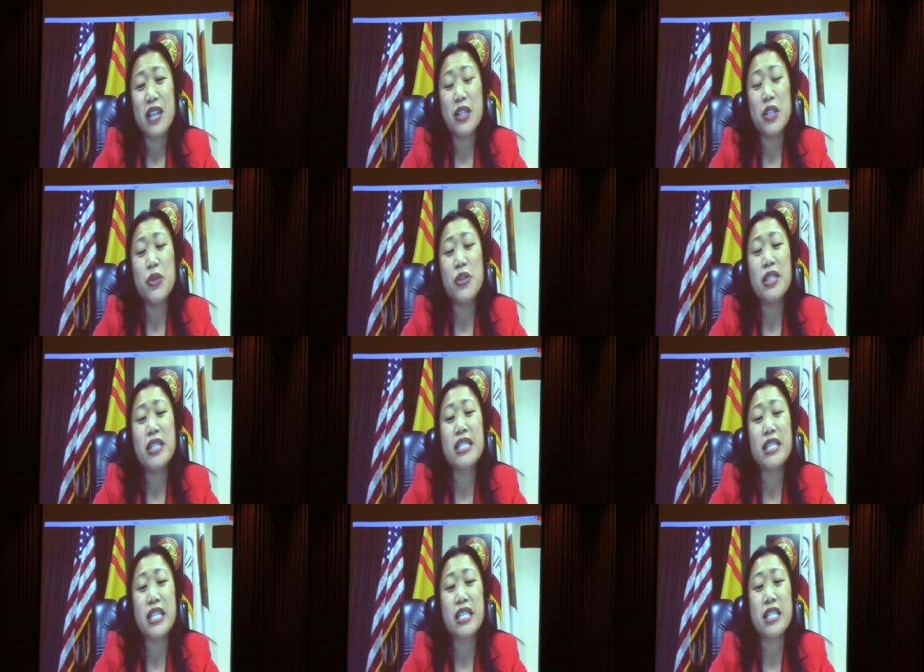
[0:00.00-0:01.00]
the UC
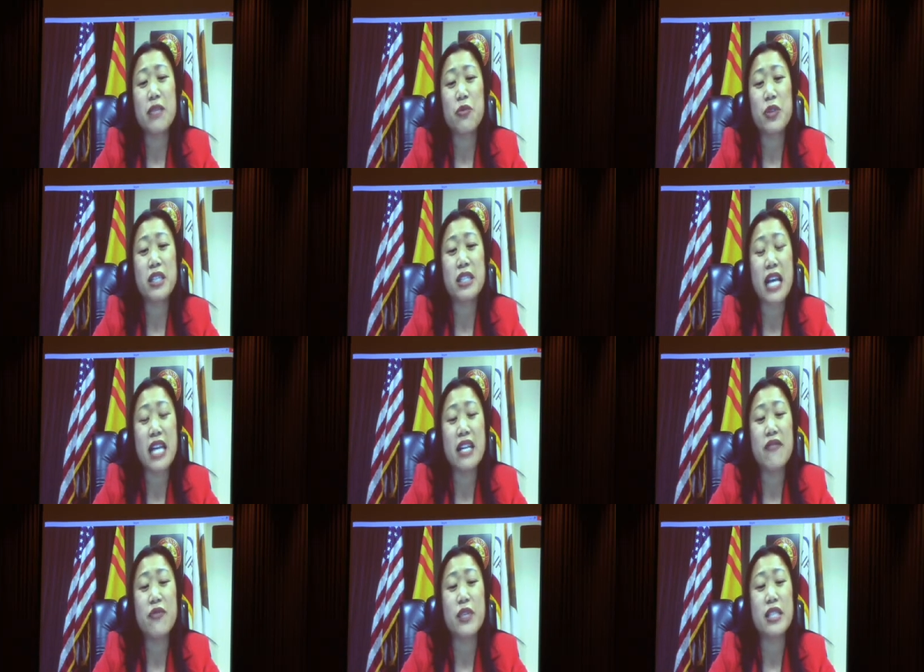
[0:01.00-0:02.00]
system was
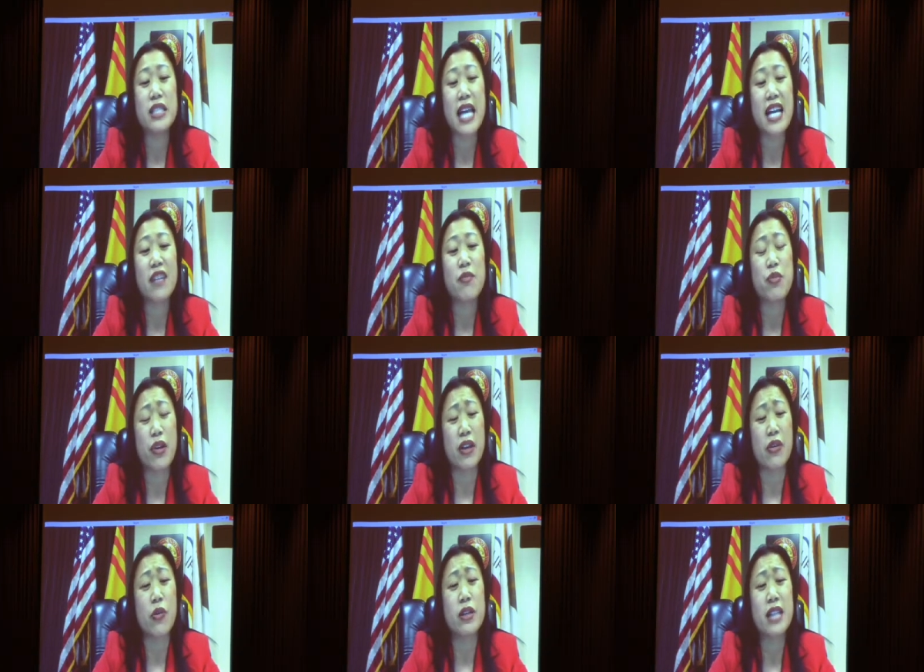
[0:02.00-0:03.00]
cited for its lack of
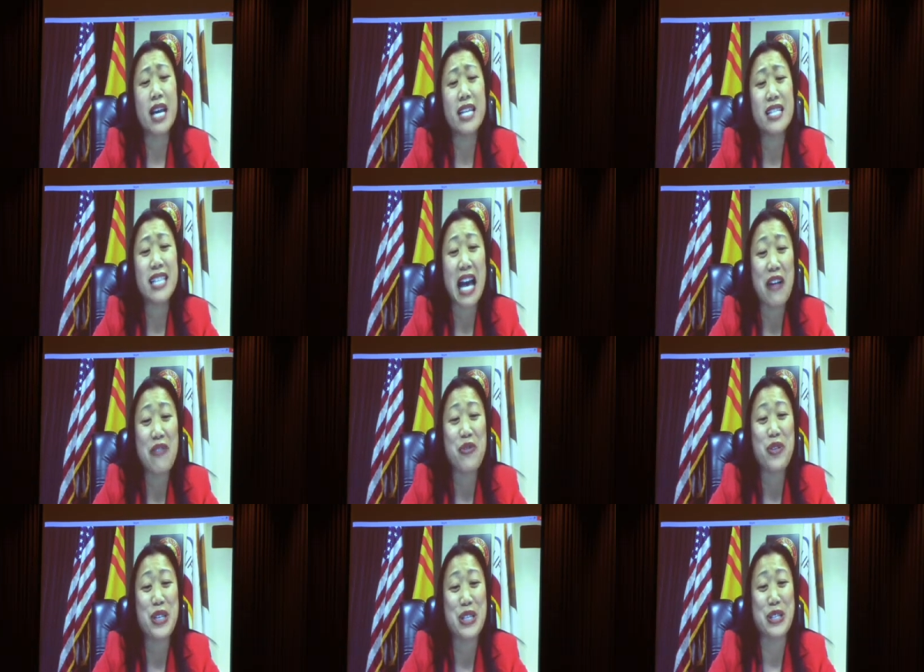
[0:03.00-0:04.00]
prioritizing
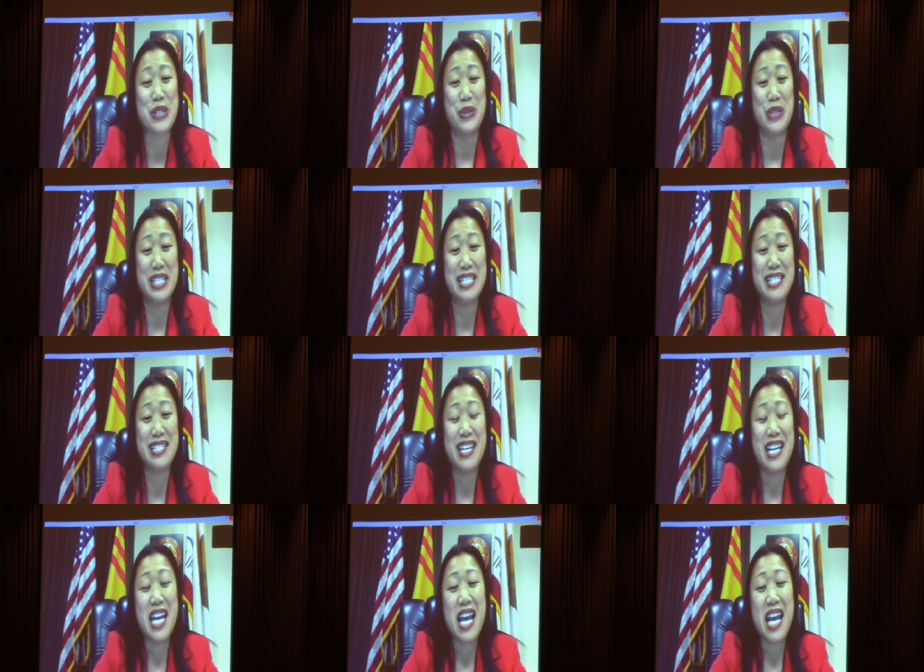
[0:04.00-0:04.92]
California students